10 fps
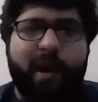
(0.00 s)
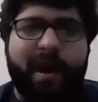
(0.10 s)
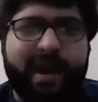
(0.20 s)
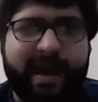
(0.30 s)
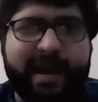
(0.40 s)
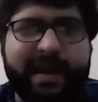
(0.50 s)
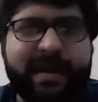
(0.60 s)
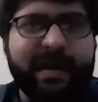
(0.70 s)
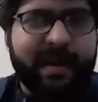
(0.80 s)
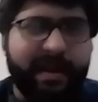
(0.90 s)
again and
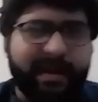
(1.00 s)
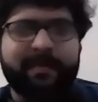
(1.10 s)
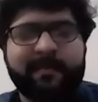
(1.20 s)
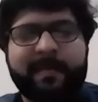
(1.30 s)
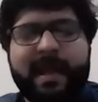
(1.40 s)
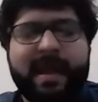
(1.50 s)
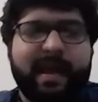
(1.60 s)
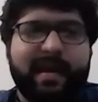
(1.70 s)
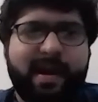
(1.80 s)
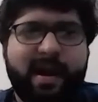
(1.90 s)
again
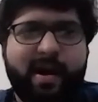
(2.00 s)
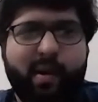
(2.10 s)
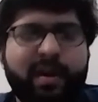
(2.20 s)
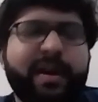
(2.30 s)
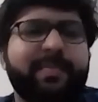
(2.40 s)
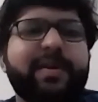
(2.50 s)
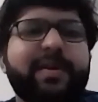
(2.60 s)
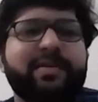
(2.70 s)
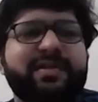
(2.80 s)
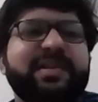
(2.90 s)
only
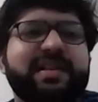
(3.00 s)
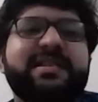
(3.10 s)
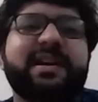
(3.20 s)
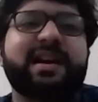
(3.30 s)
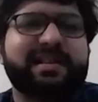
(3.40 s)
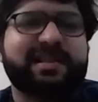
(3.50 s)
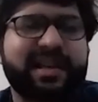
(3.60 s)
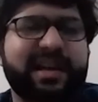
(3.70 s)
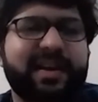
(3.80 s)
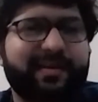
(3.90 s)
produces a certain
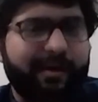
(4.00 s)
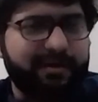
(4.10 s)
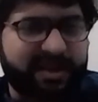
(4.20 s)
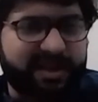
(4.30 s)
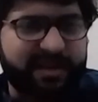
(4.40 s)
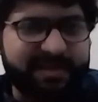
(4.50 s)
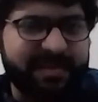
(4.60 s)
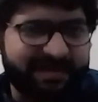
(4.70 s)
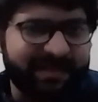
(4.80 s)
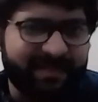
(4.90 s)
set of
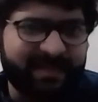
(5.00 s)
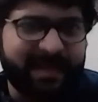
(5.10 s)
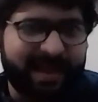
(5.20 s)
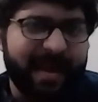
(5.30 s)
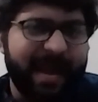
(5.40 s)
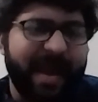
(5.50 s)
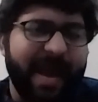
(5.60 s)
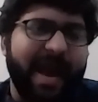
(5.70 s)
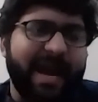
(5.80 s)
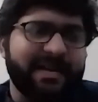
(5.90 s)
outcomes,
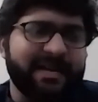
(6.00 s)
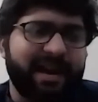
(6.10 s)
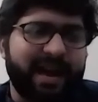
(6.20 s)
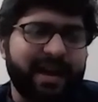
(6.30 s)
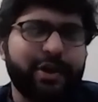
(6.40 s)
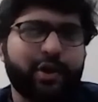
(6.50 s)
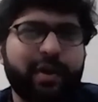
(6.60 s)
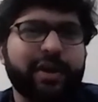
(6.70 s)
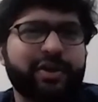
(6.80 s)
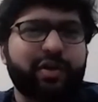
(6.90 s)
and in
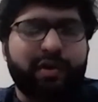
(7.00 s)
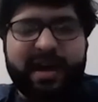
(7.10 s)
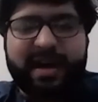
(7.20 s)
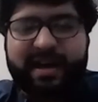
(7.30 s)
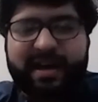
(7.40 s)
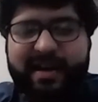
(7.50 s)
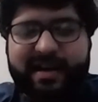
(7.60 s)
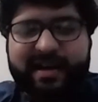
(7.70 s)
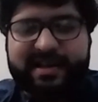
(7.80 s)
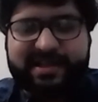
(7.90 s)
doing so, it
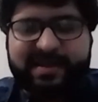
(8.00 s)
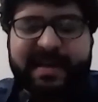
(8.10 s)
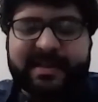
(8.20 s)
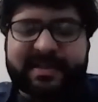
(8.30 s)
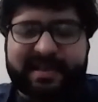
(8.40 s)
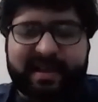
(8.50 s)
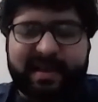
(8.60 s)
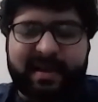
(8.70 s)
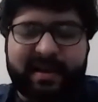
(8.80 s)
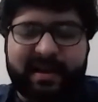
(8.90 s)
restricts
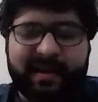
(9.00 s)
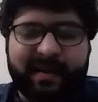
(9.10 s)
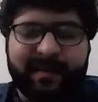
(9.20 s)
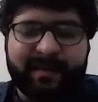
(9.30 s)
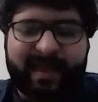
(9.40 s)
uh,